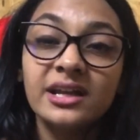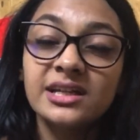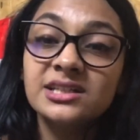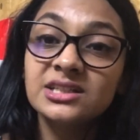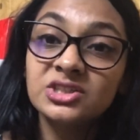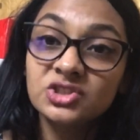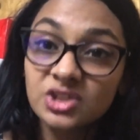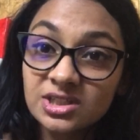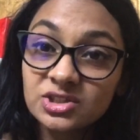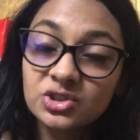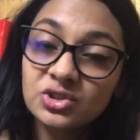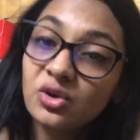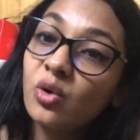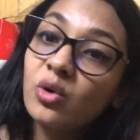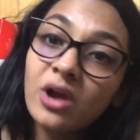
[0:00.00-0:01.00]
it's just
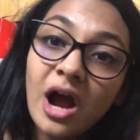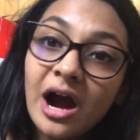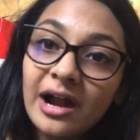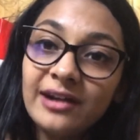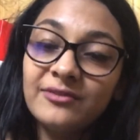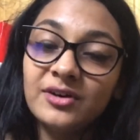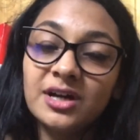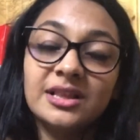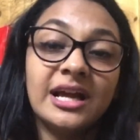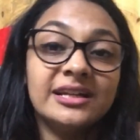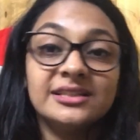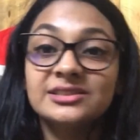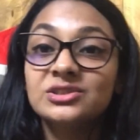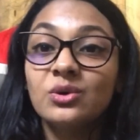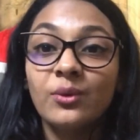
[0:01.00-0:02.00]
your hard work that
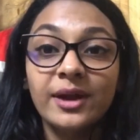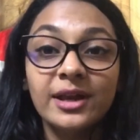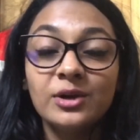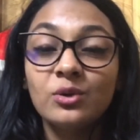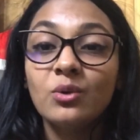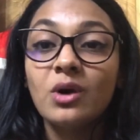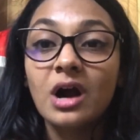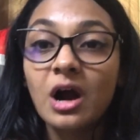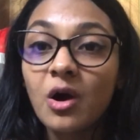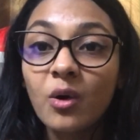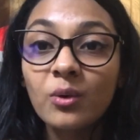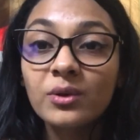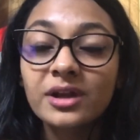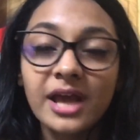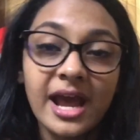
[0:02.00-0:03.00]
is going to count.